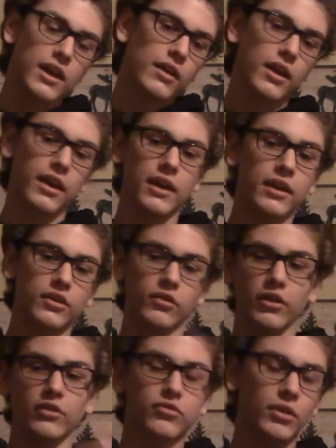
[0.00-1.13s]

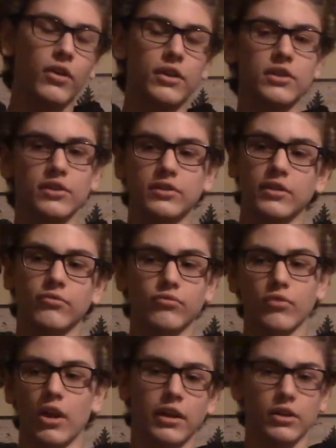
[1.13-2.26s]
It's really just a
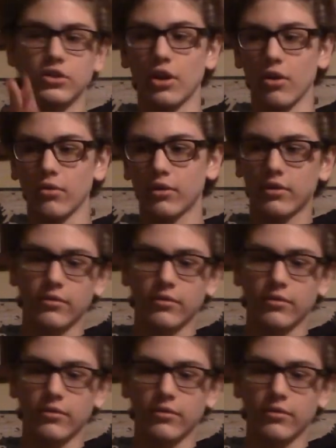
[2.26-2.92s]
running joke.